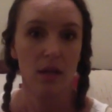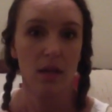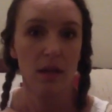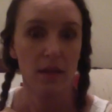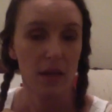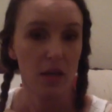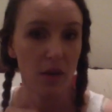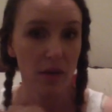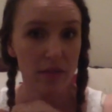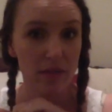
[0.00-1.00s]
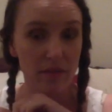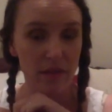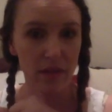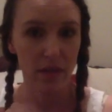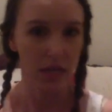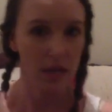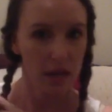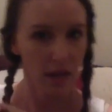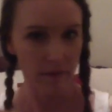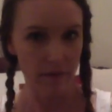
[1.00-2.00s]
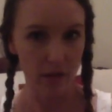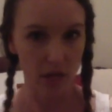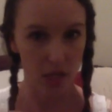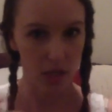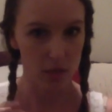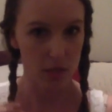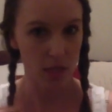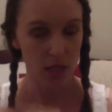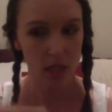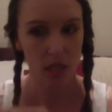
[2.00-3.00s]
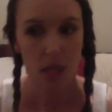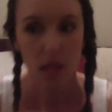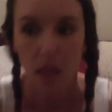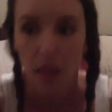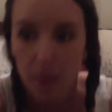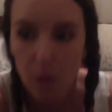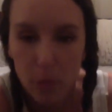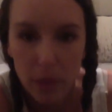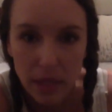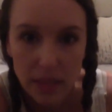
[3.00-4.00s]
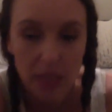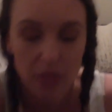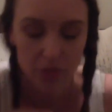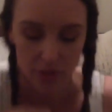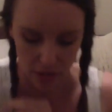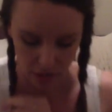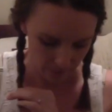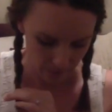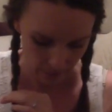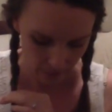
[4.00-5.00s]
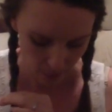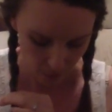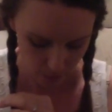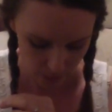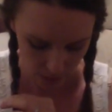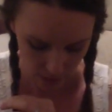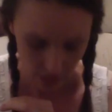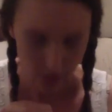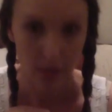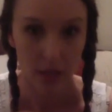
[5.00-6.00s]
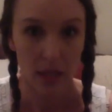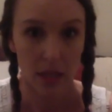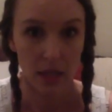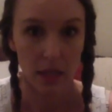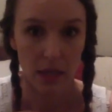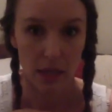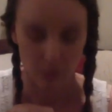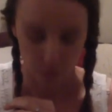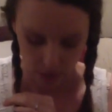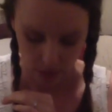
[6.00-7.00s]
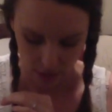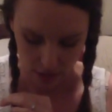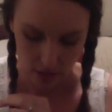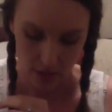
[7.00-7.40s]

And then you have some very, very cutesy little pigtails. Oops. One-handed.